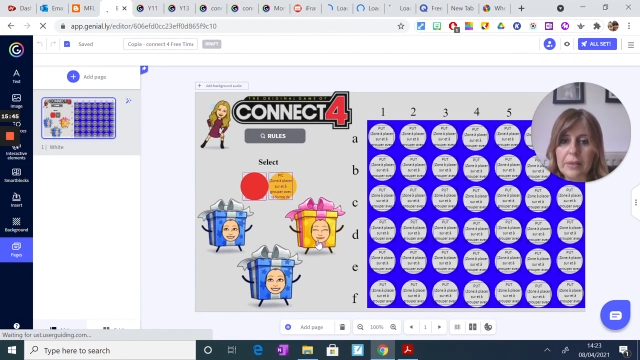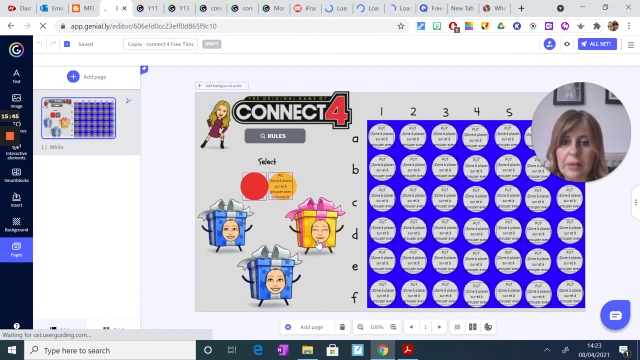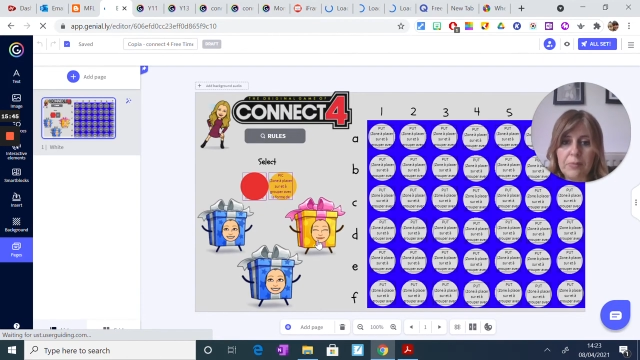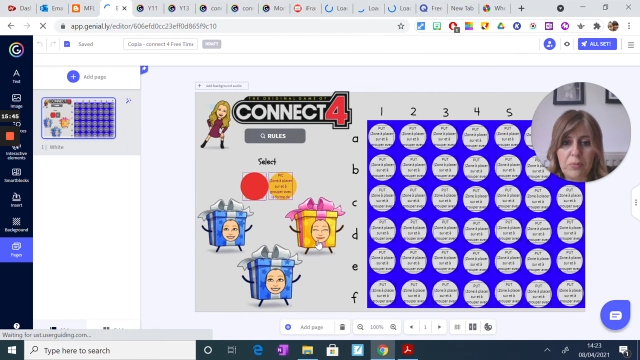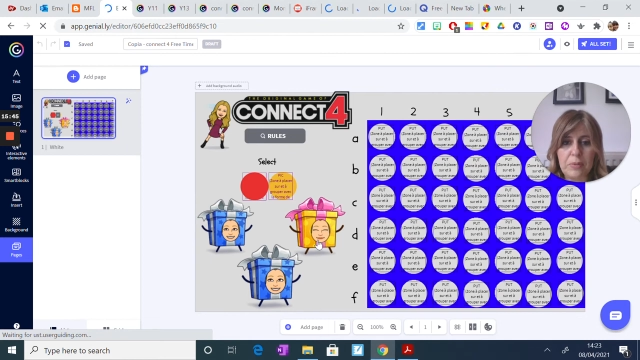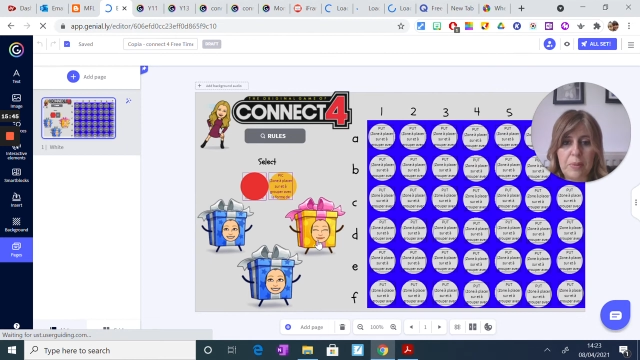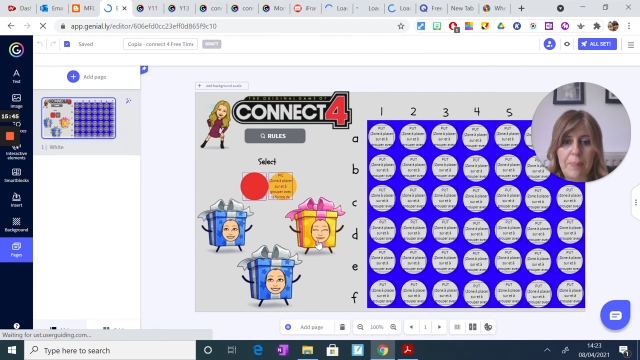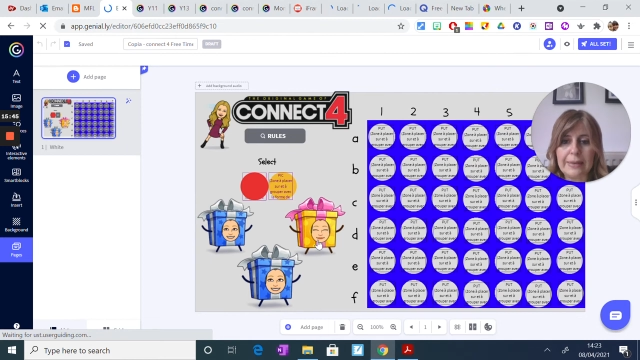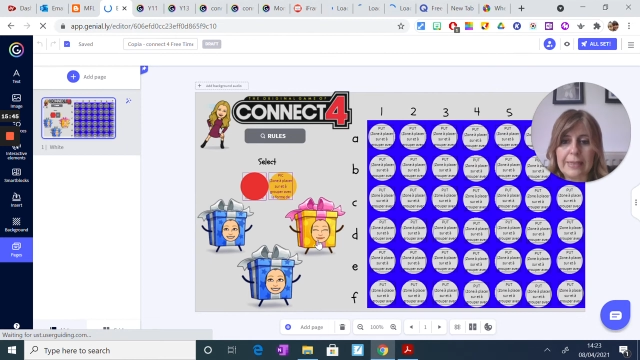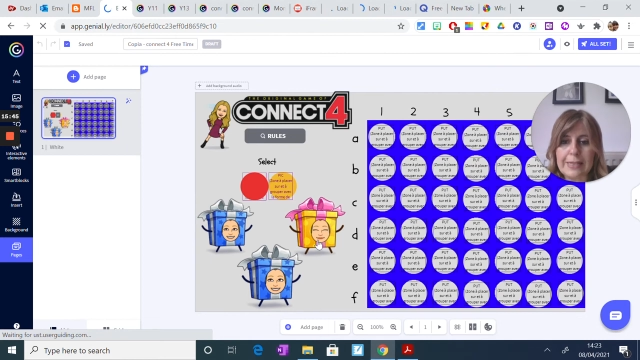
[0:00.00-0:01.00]
from the
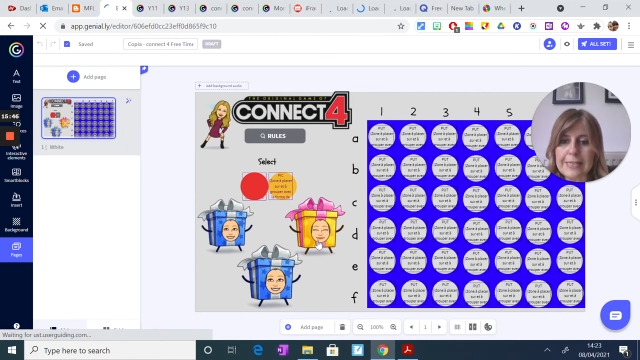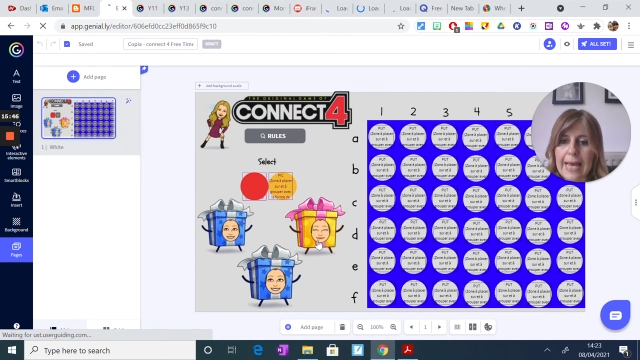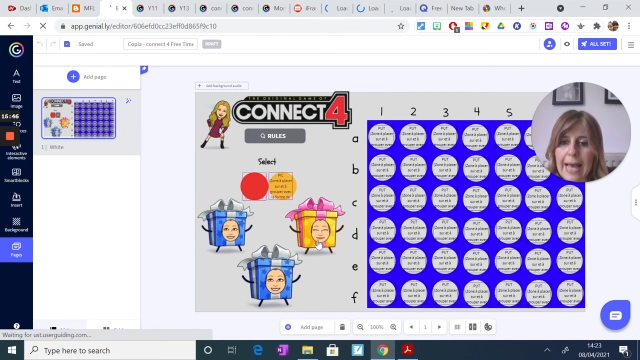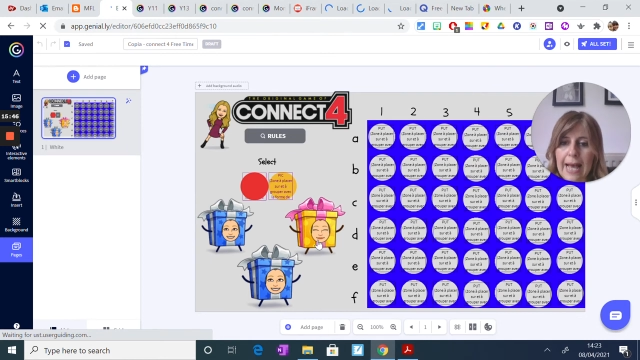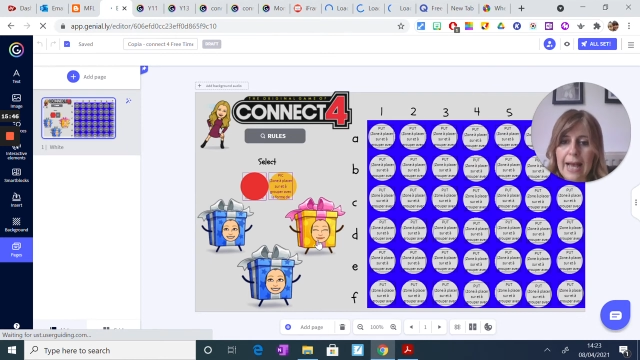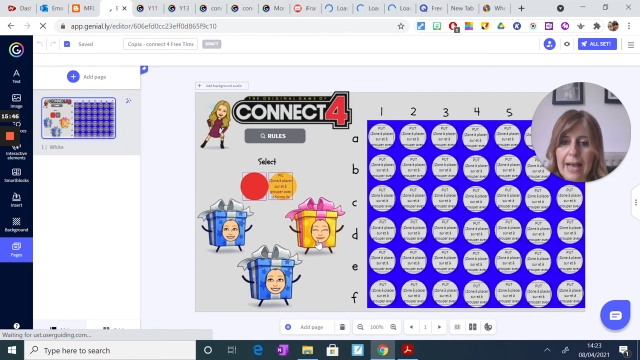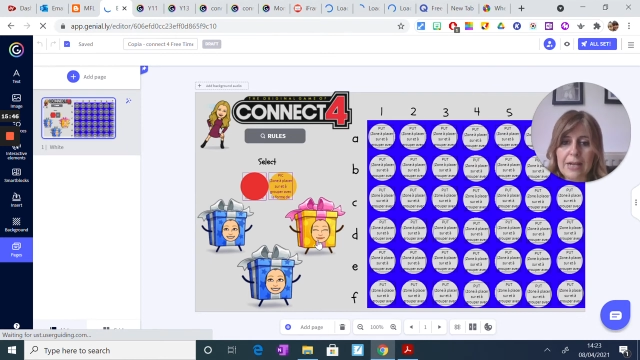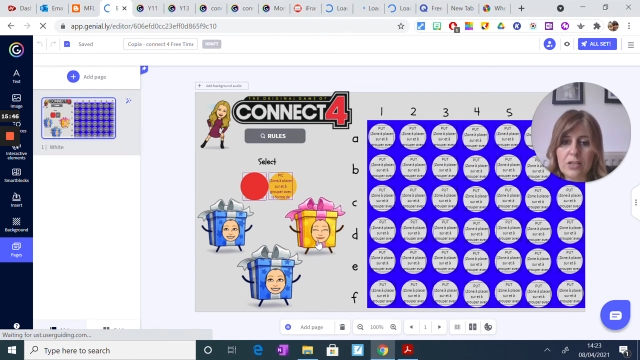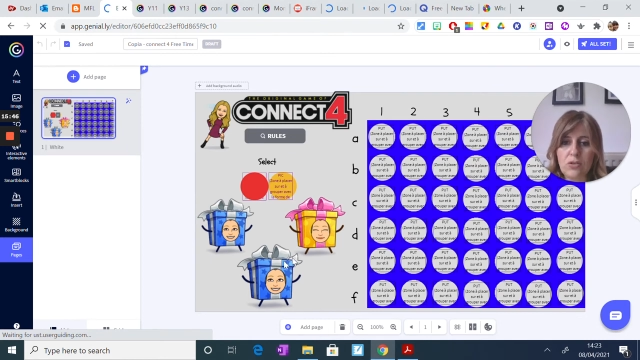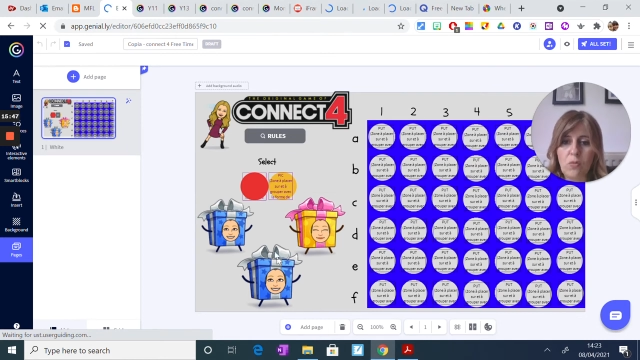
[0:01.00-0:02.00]
Padlet,
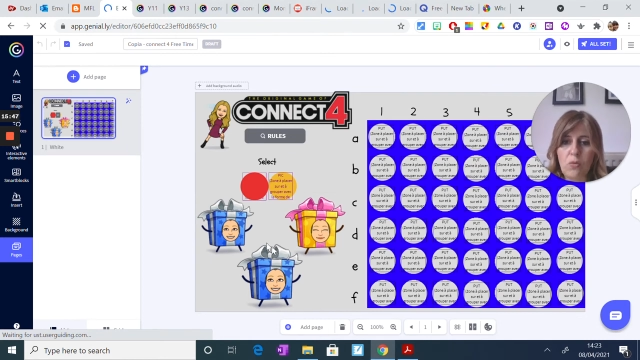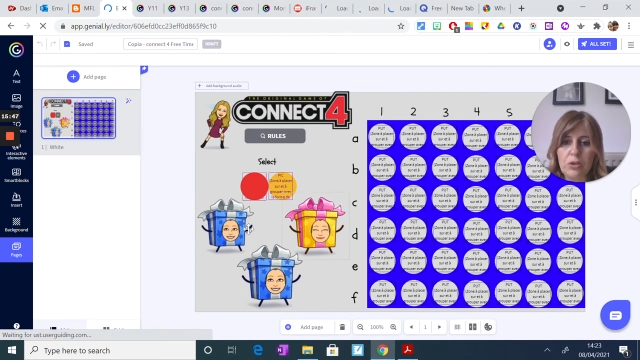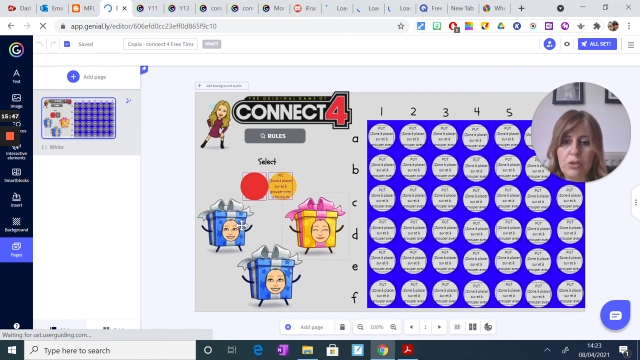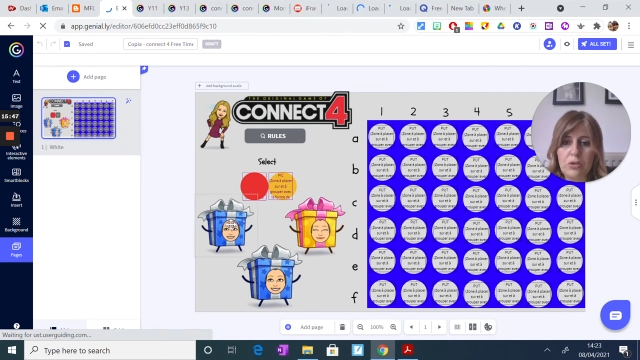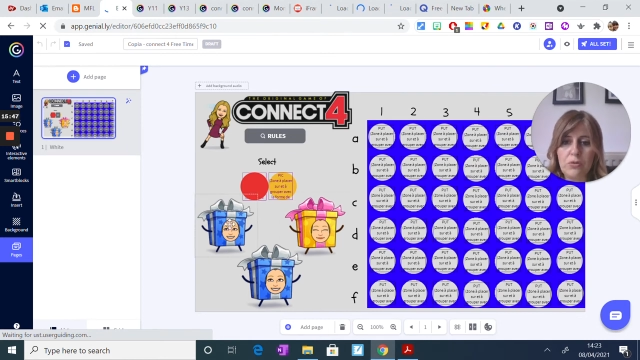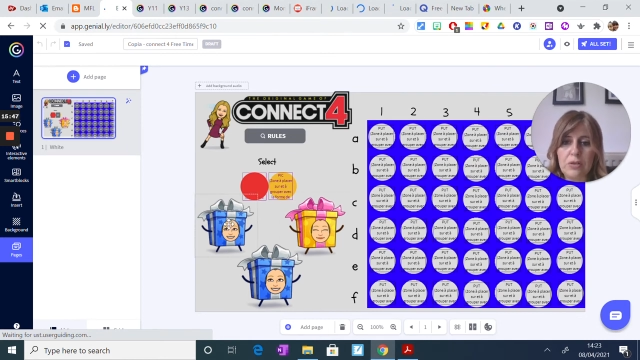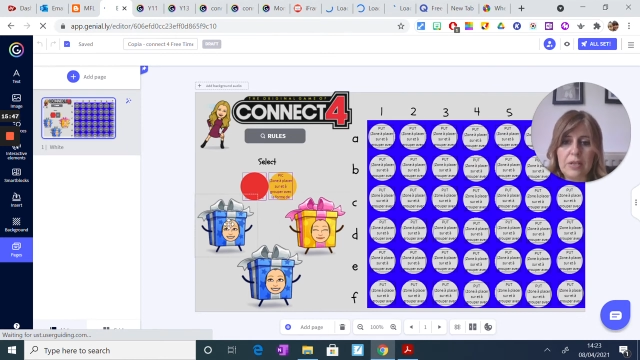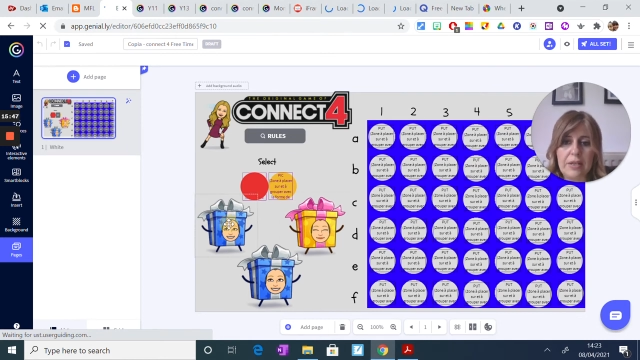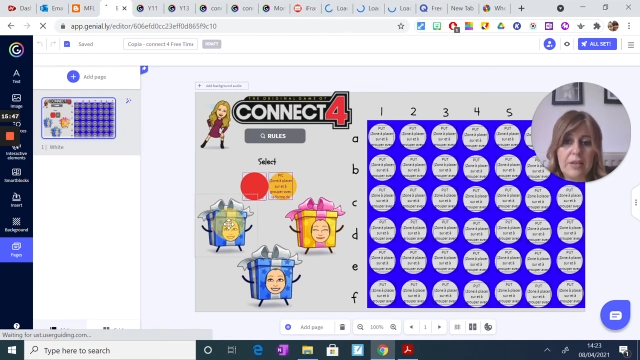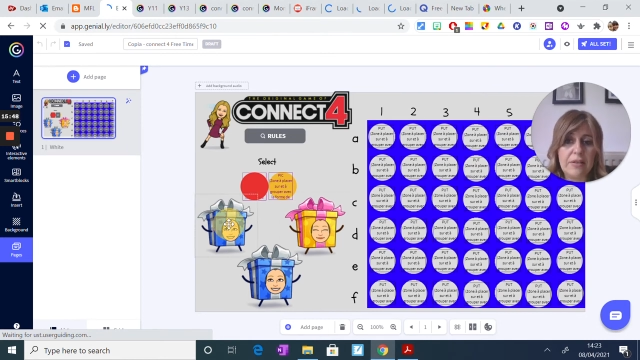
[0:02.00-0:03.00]
and what you do is here,